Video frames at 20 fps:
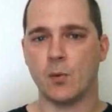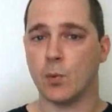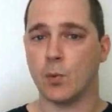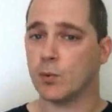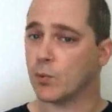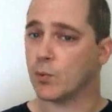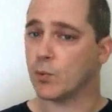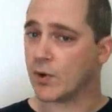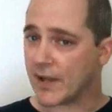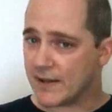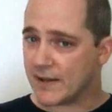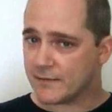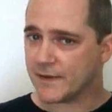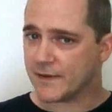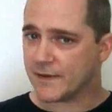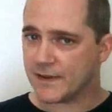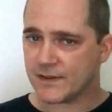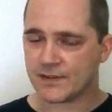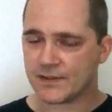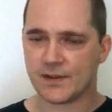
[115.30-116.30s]
When we're
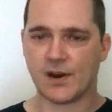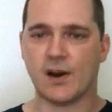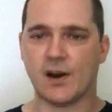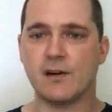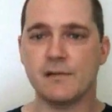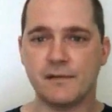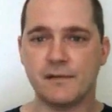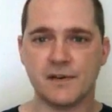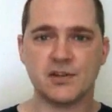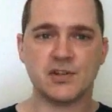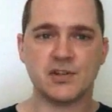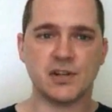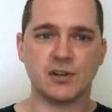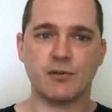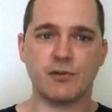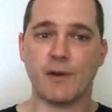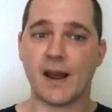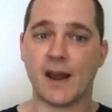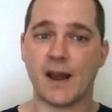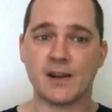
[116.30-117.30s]
infants, our vision
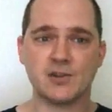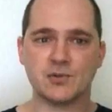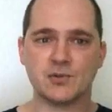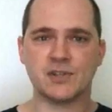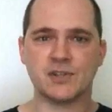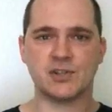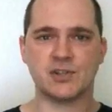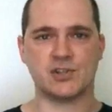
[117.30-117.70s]
gradually